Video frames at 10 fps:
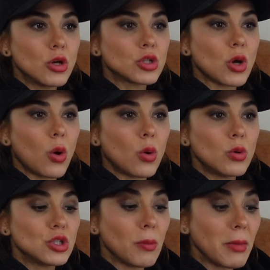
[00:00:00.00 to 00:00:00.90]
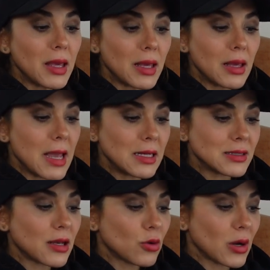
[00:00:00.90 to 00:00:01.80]
So to me, it
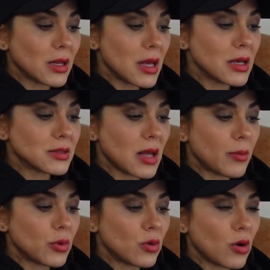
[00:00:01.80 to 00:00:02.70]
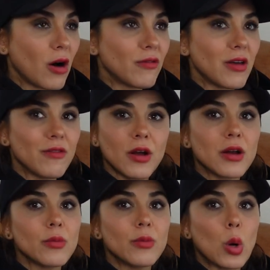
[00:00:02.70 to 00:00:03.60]
is a great example of a
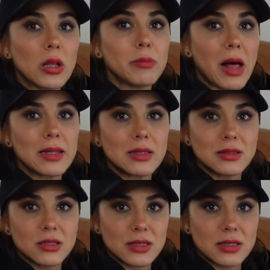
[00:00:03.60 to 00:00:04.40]
very well-balanced